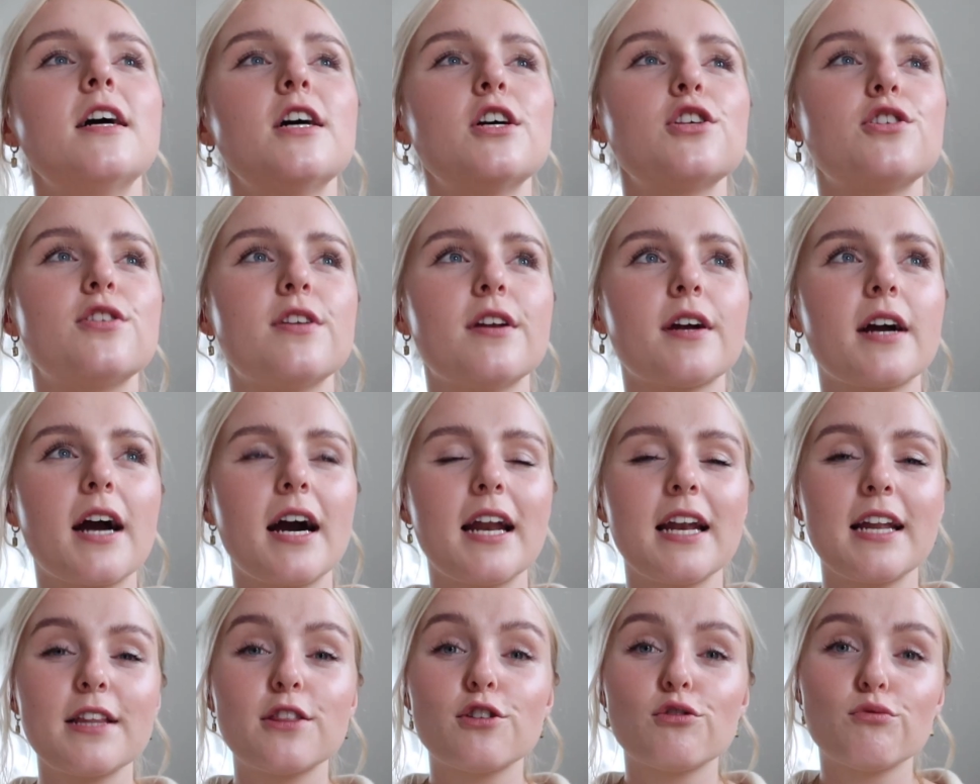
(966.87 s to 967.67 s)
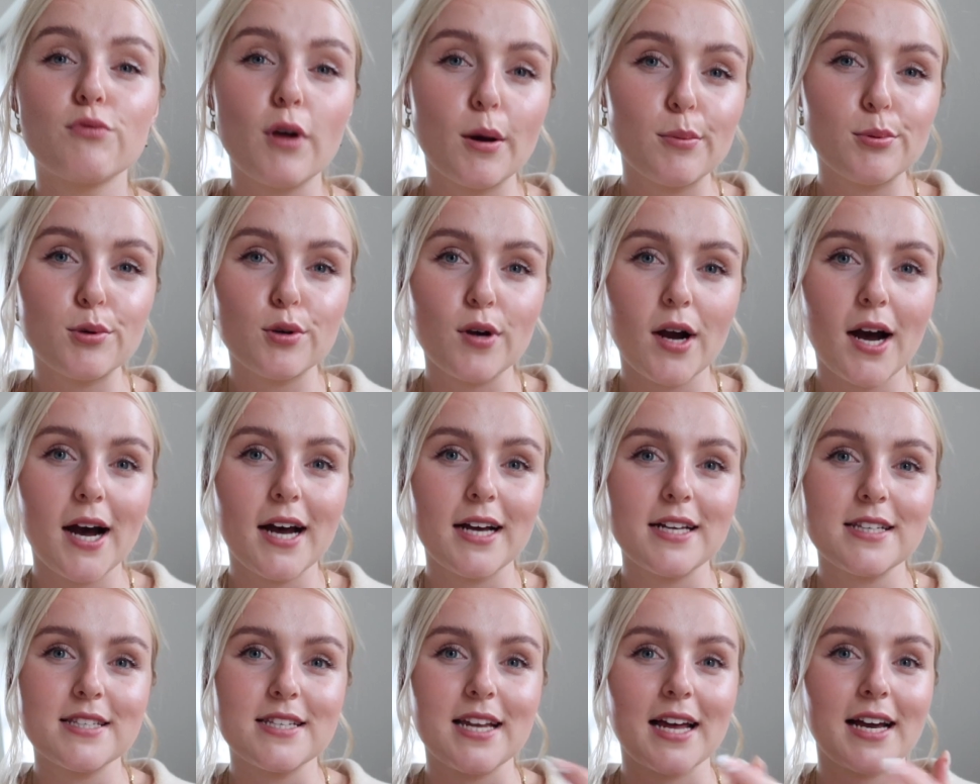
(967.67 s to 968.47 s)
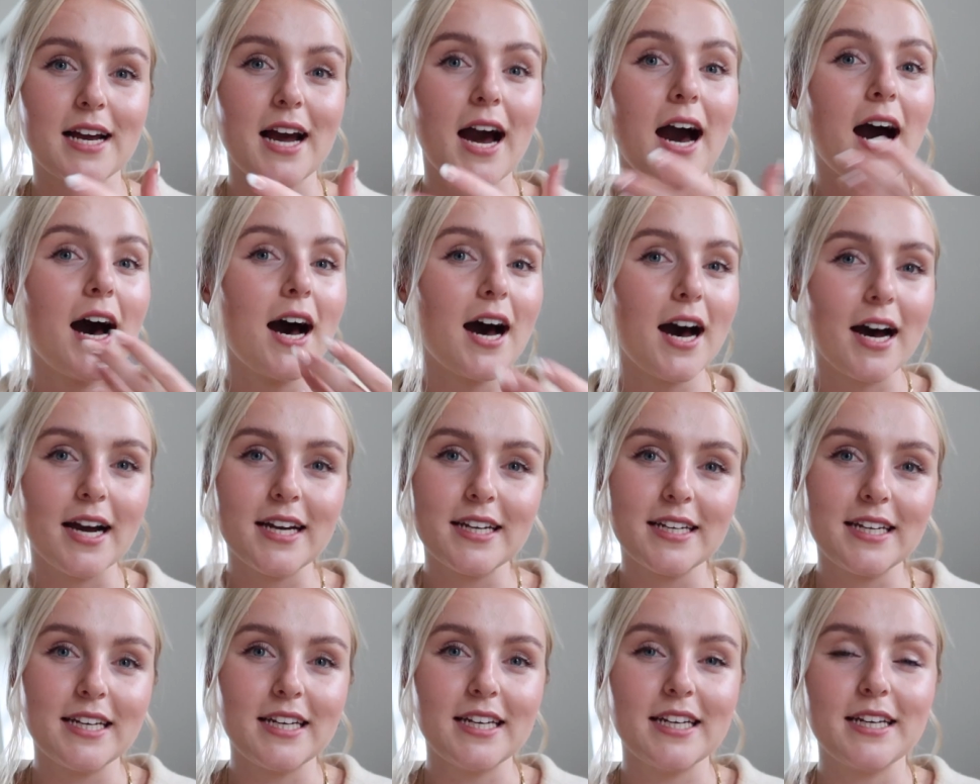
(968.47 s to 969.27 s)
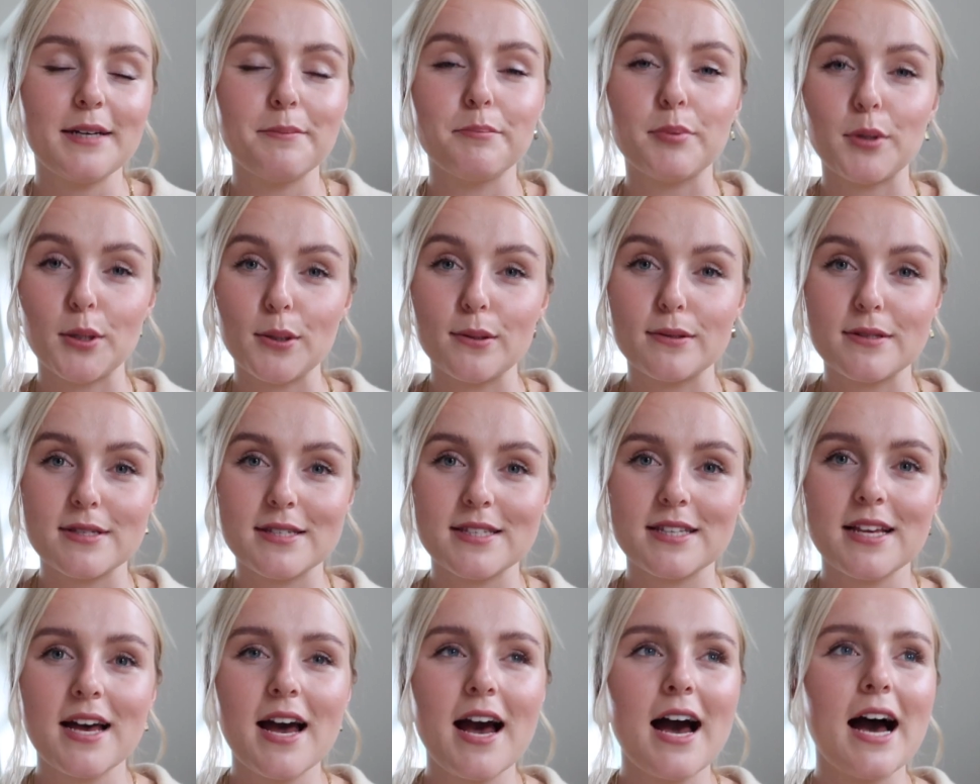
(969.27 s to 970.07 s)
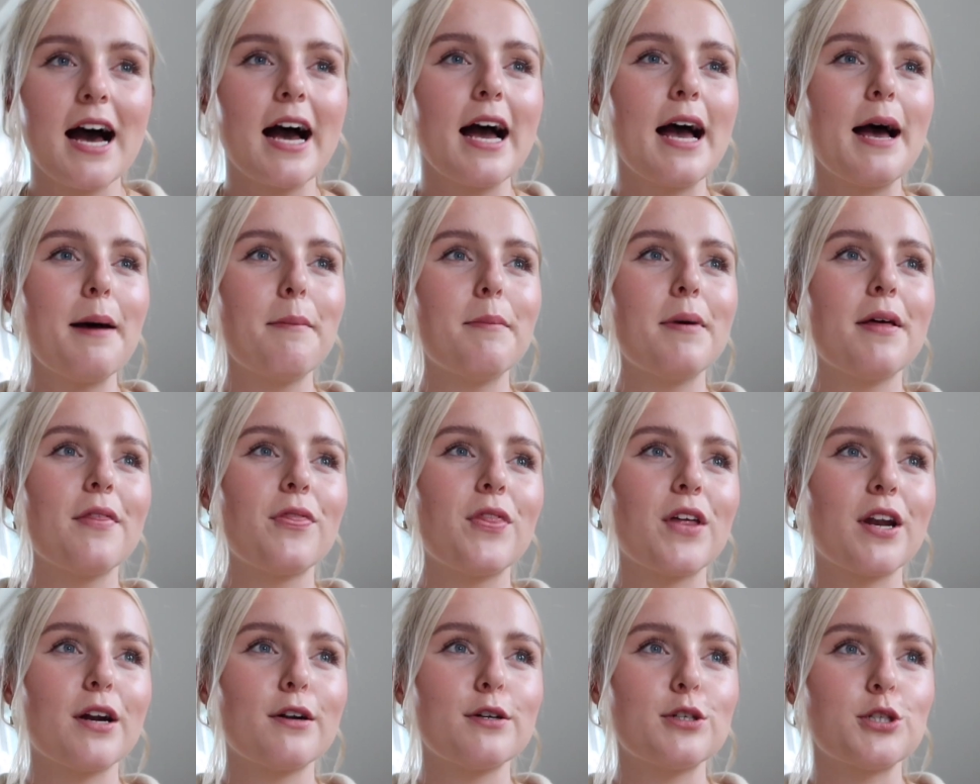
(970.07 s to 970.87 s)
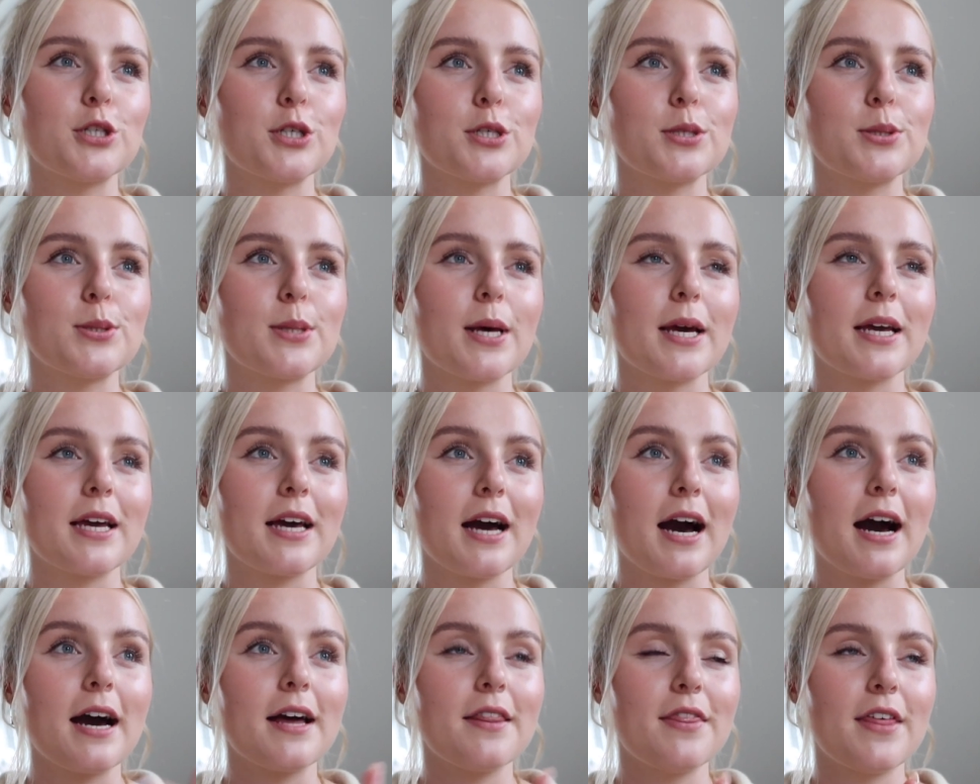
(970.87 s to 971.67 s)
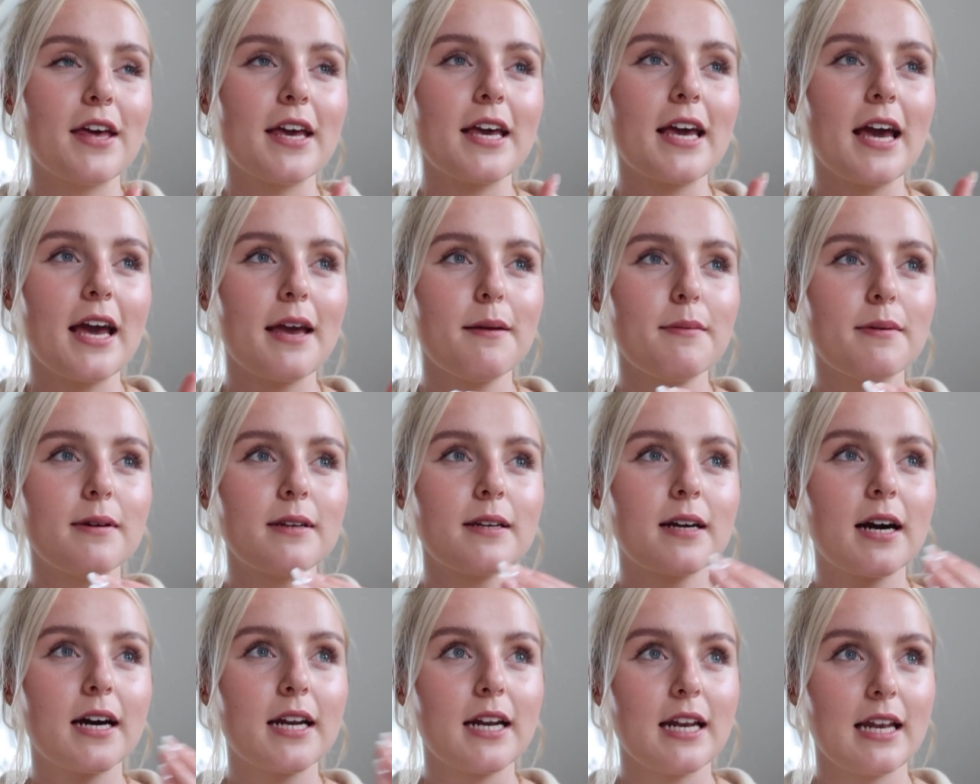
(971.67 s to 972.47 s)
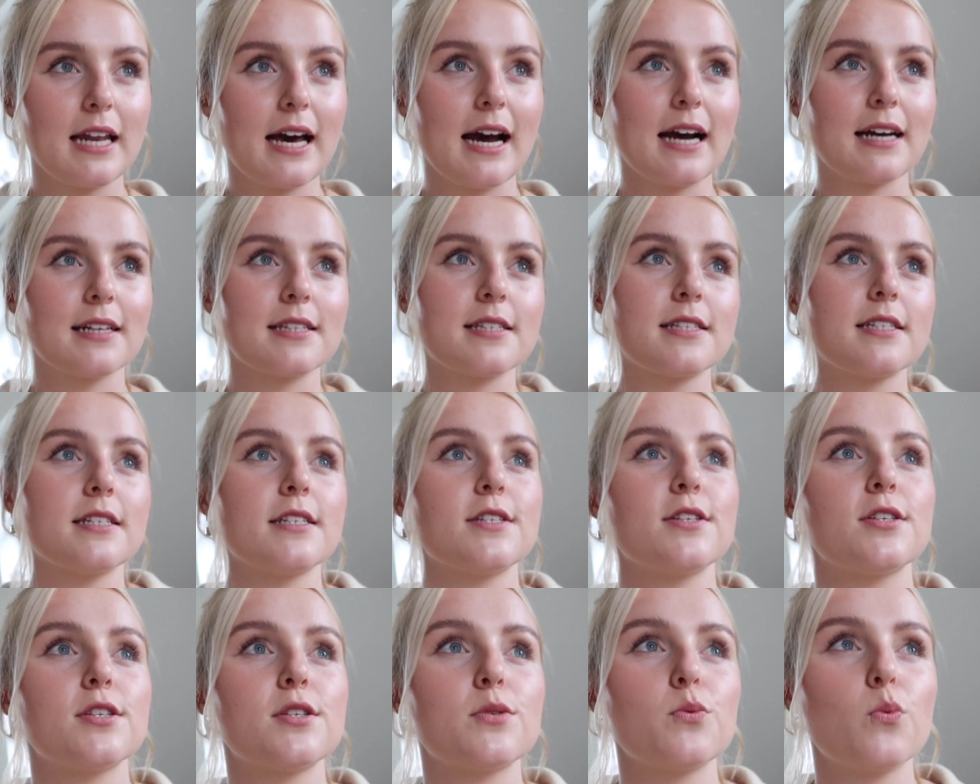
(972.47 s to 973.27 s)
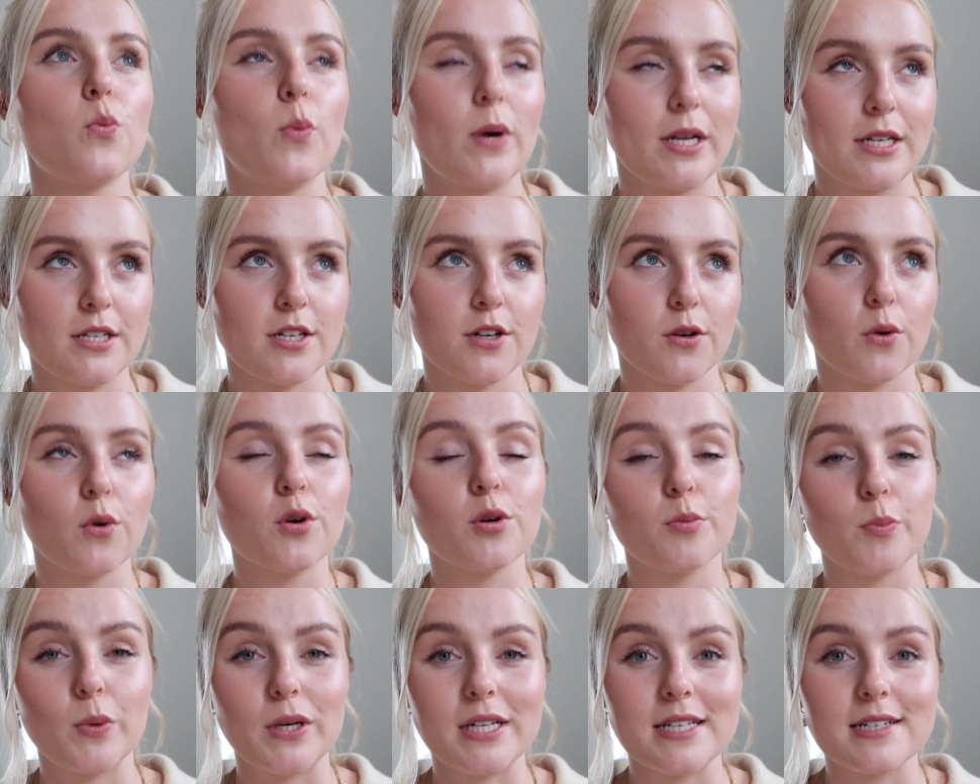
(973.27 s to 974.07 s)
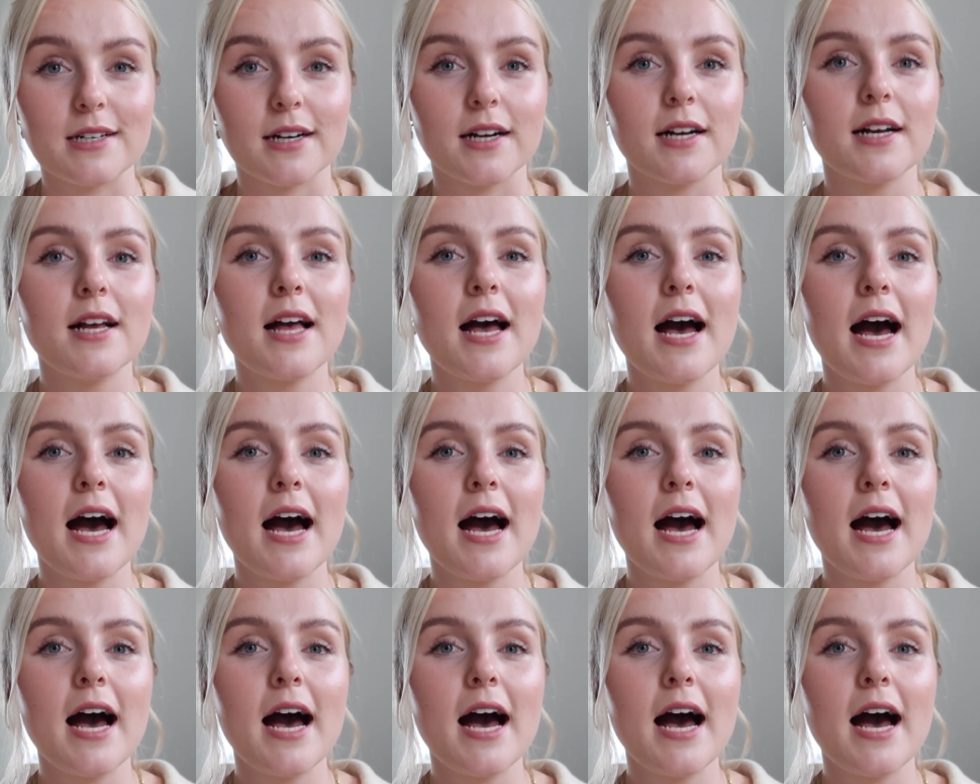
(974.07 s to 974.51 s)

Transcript: So they're kind of like the rubberized like high knee boots that are just like they came in kind of last winter, autumn winter,